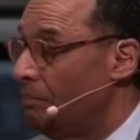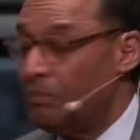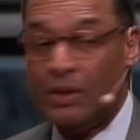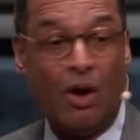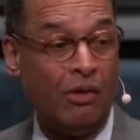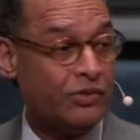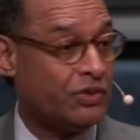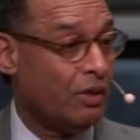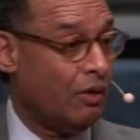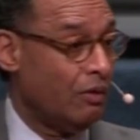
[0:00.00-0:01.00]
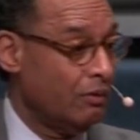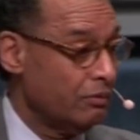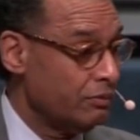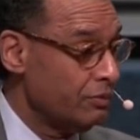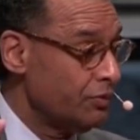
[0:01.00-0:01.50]
but
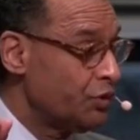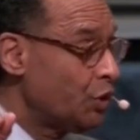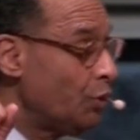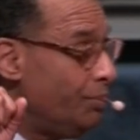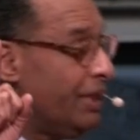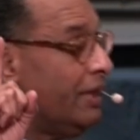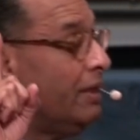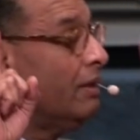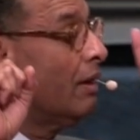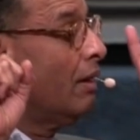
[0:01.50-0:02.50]
also to be